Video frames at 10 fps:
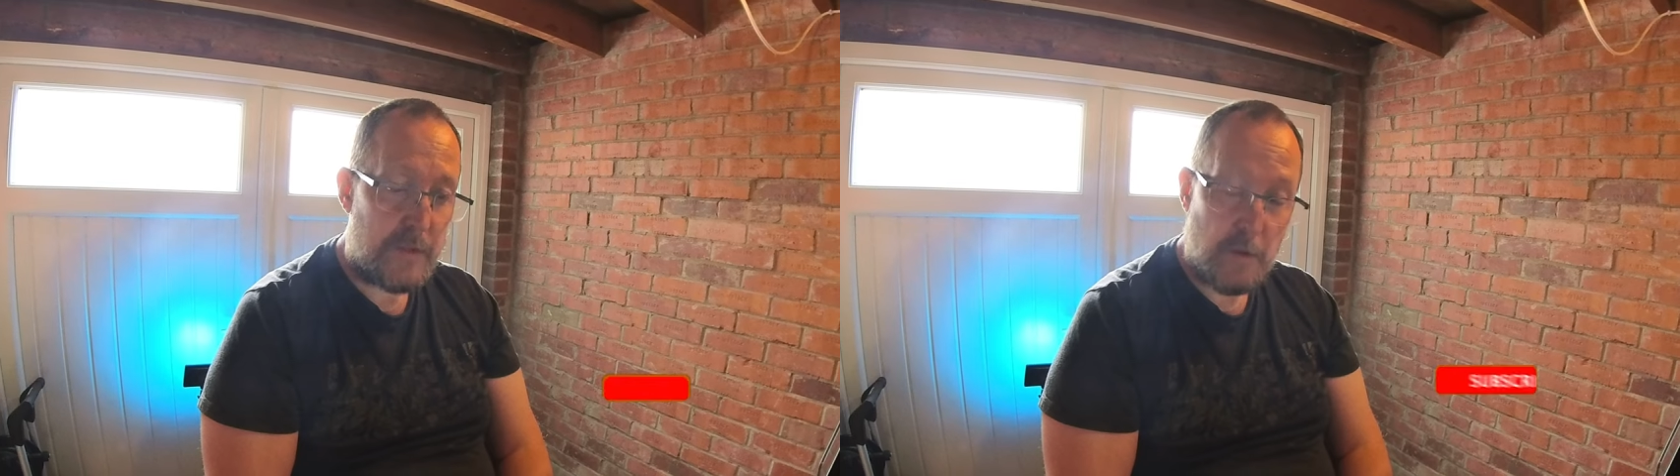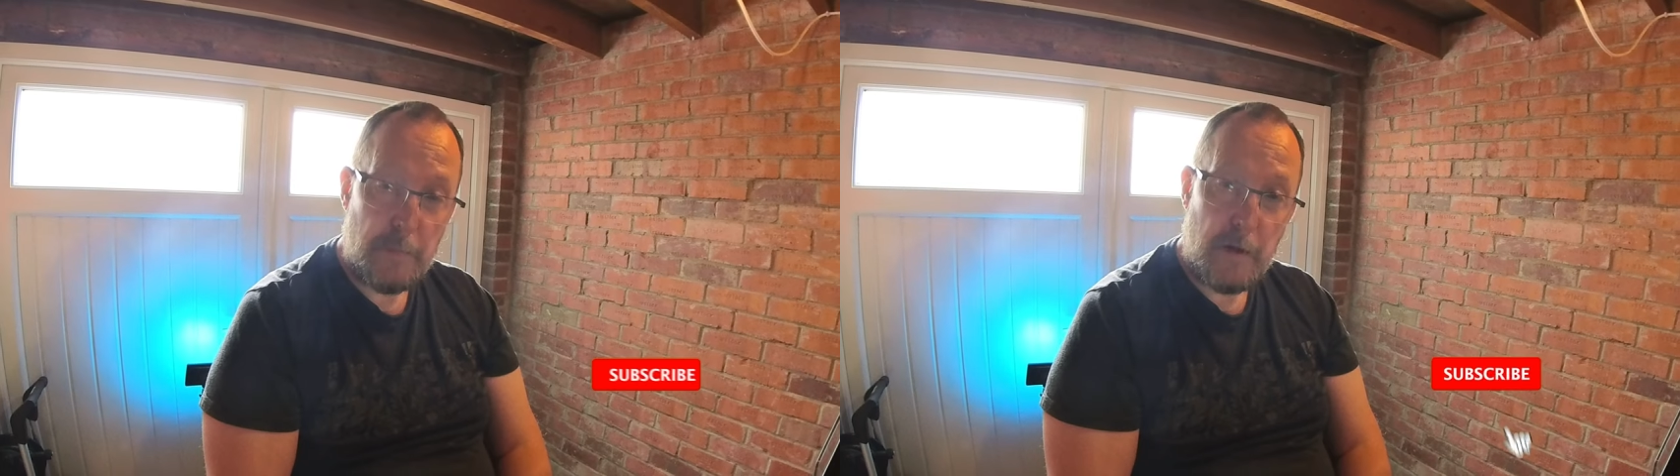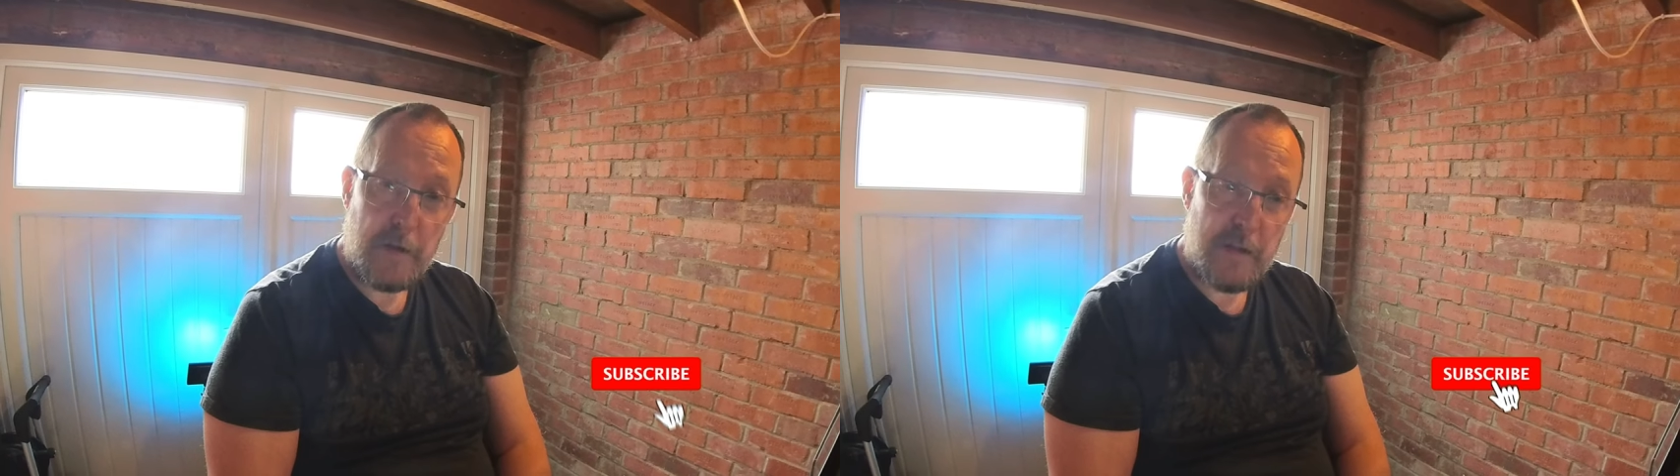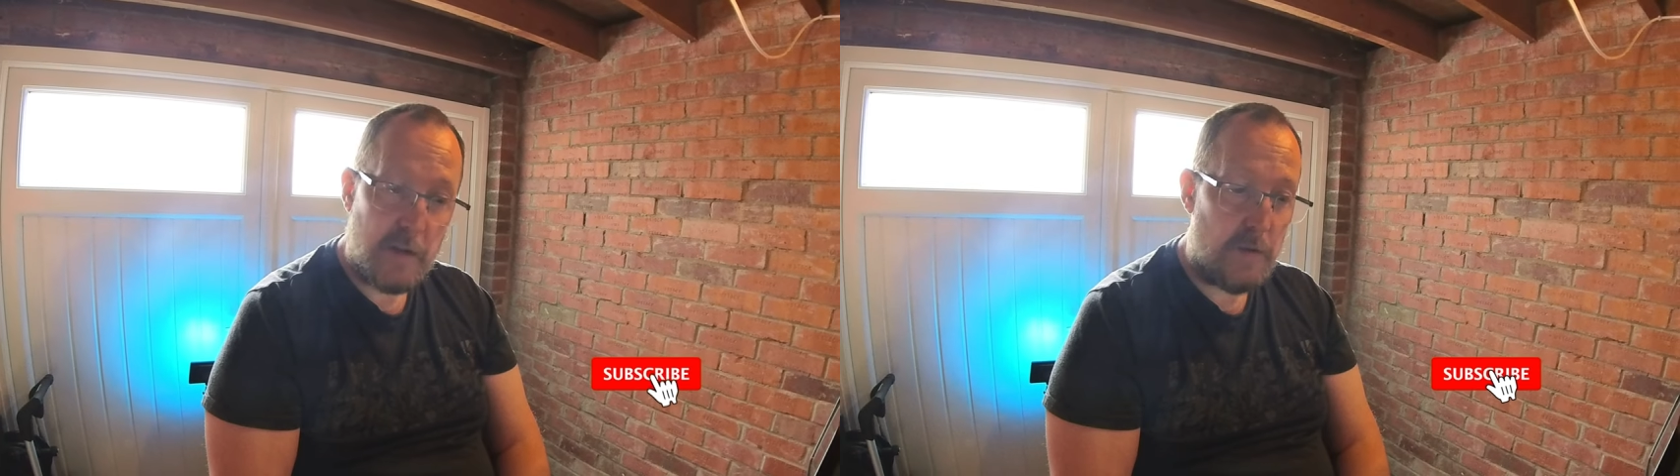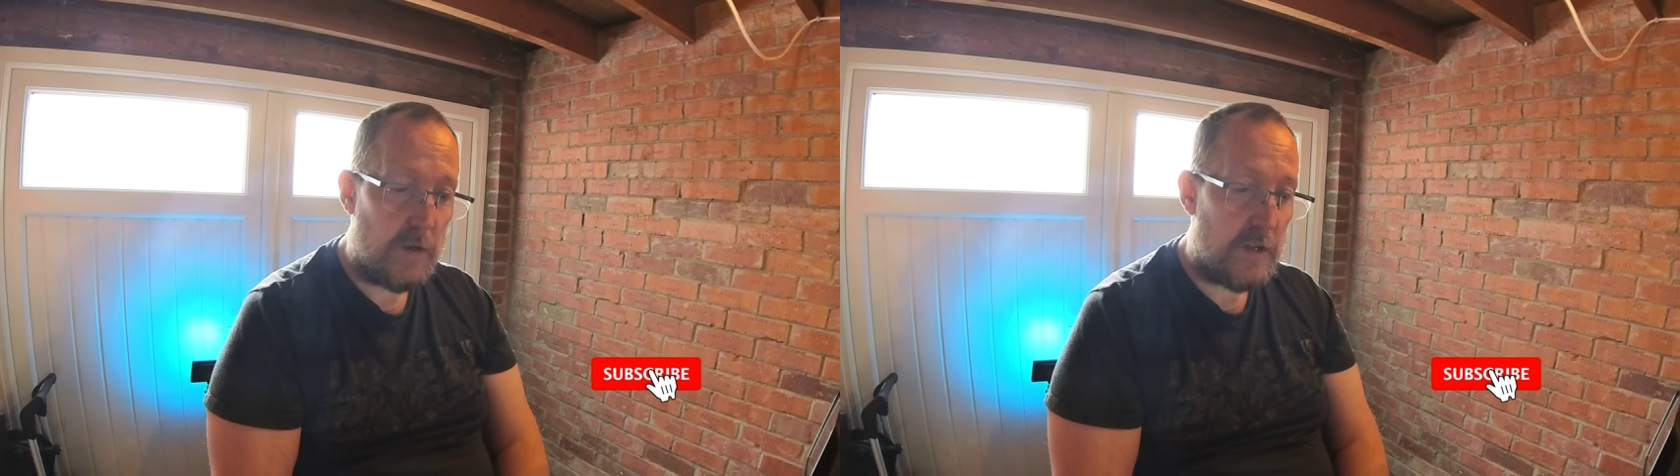The top
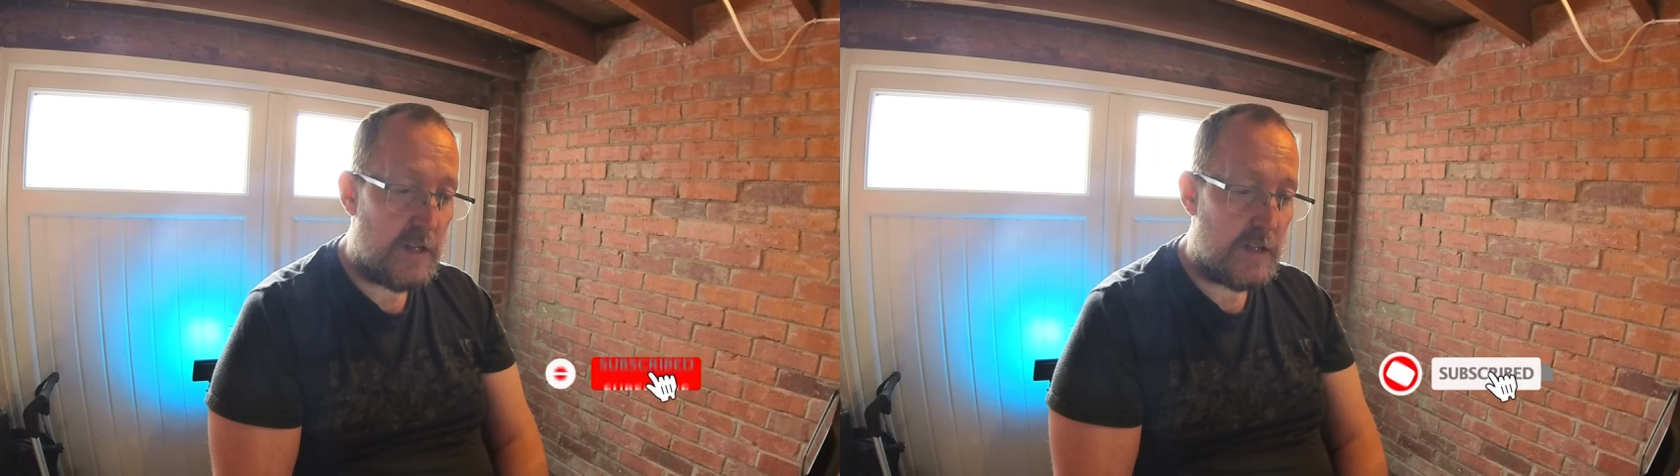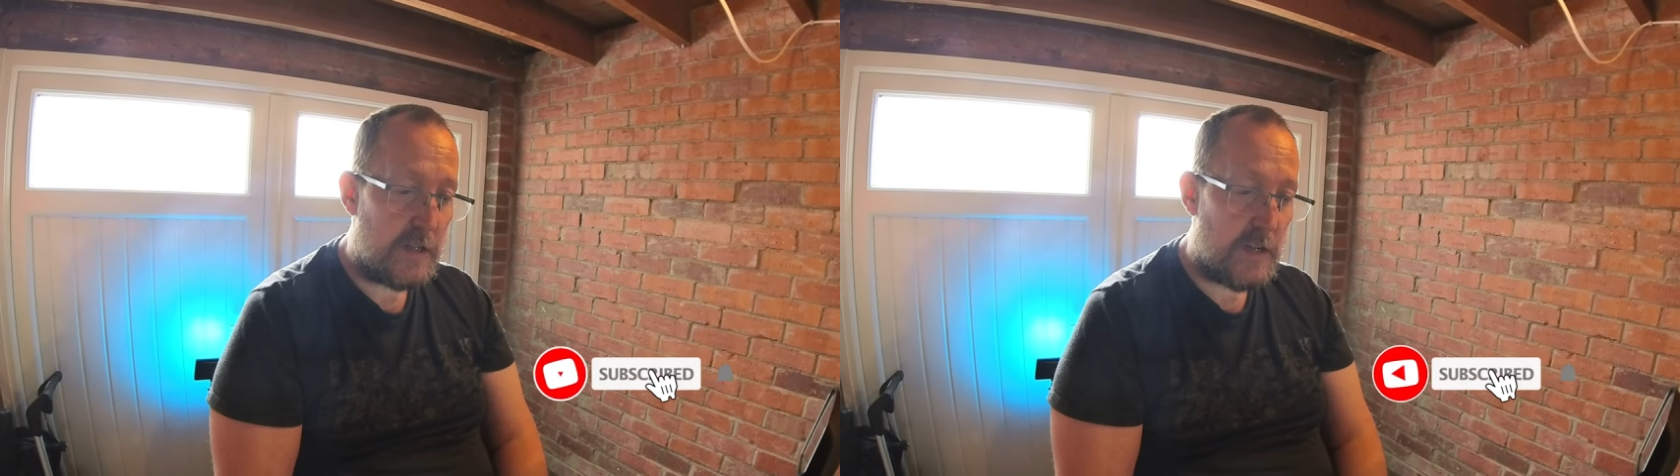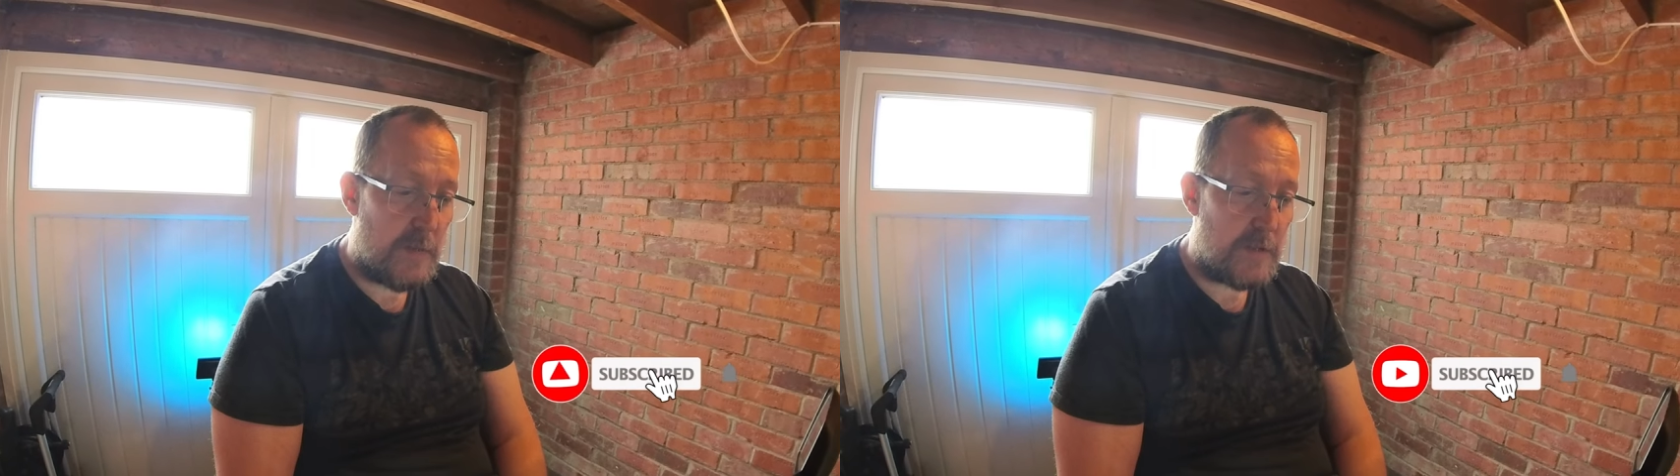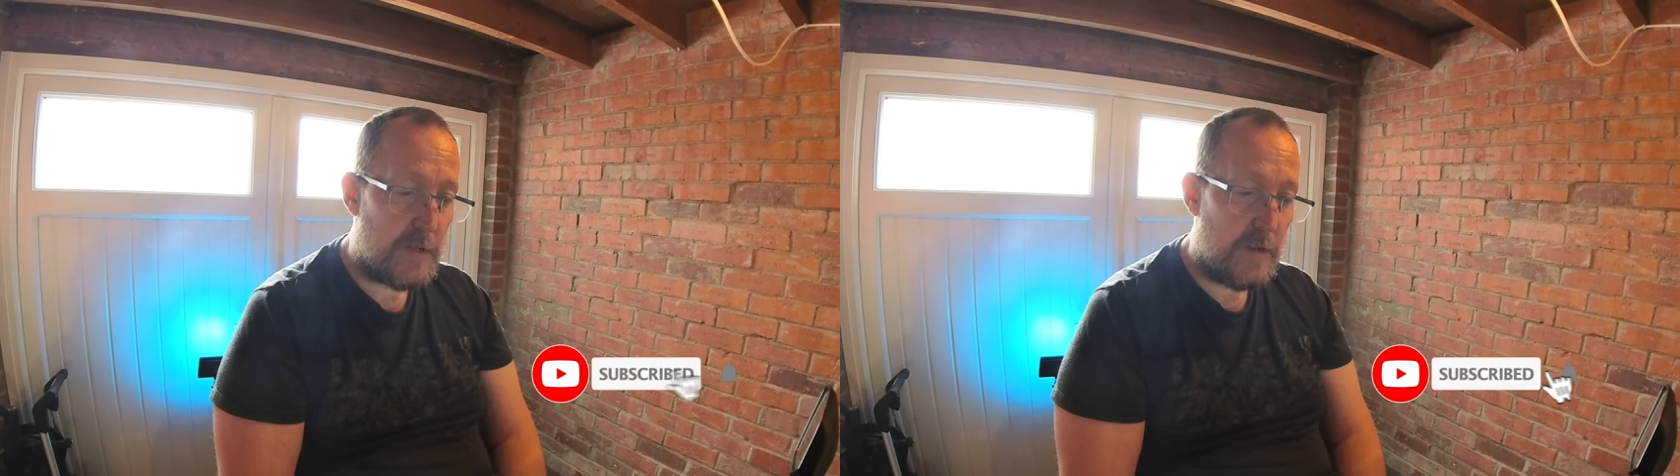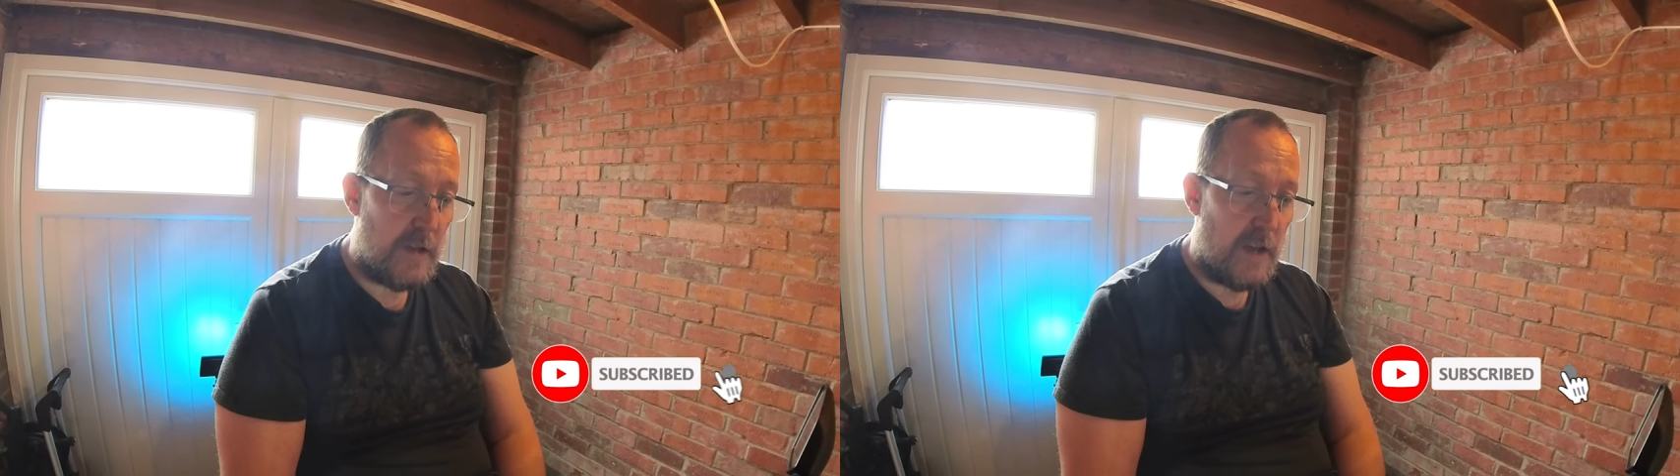motorcycle luggage
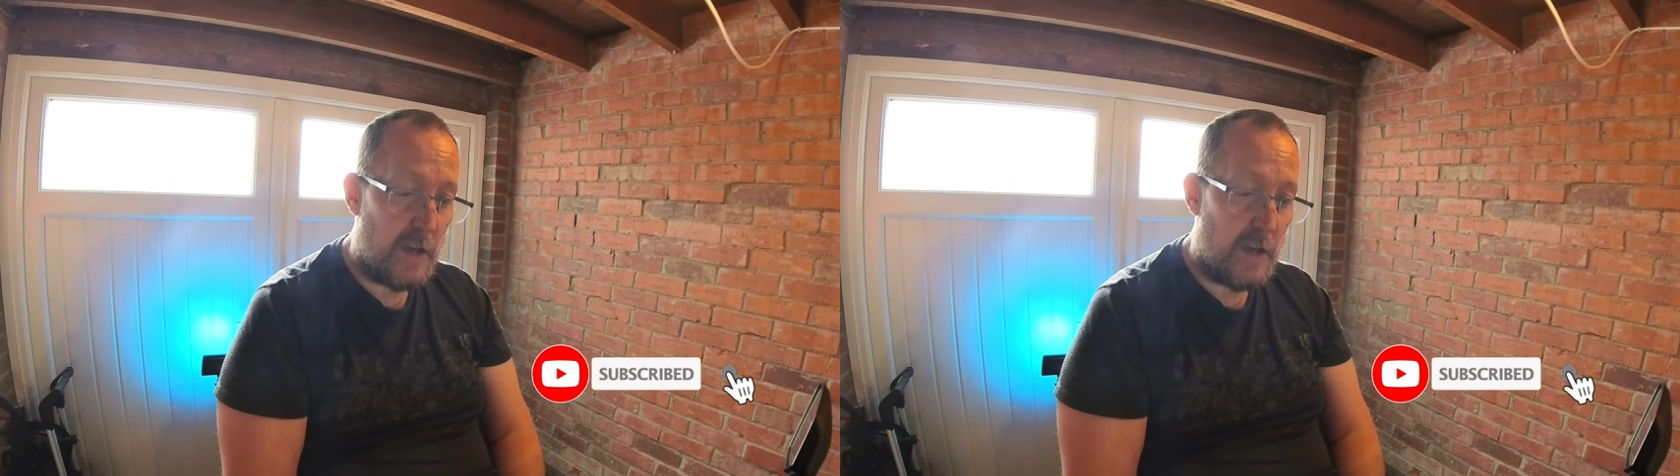types